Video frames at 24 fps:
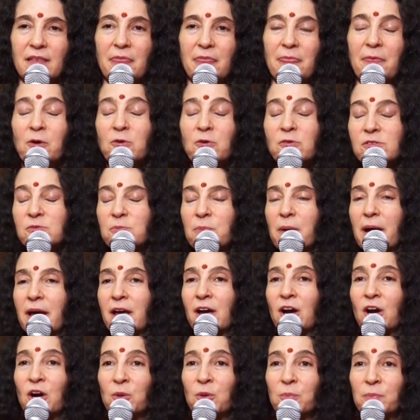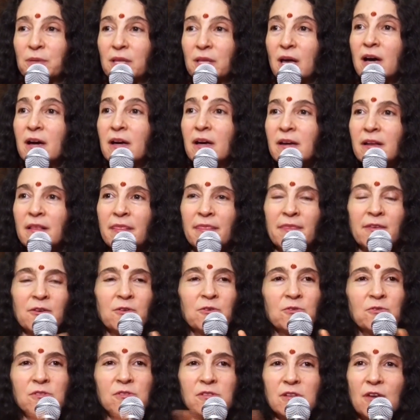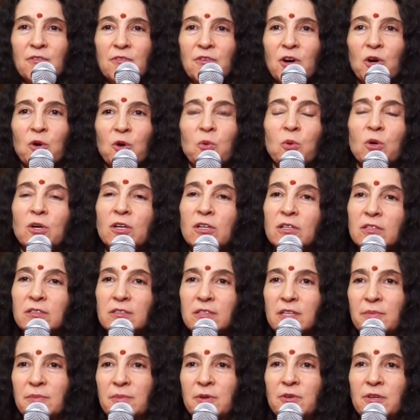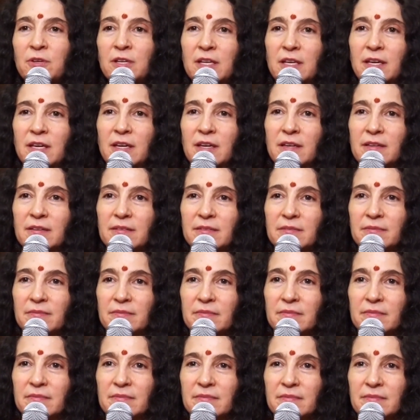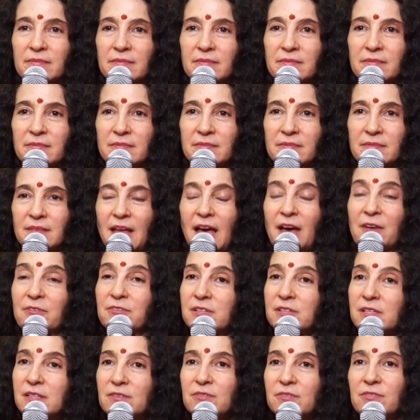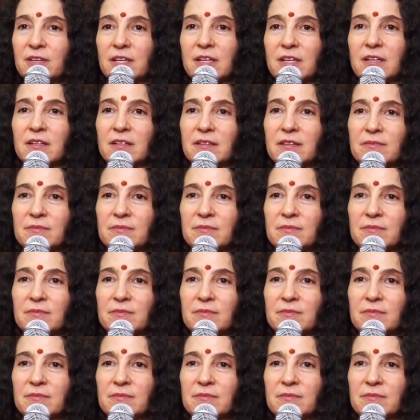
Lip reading: those by our blood and those of our world community have to live here.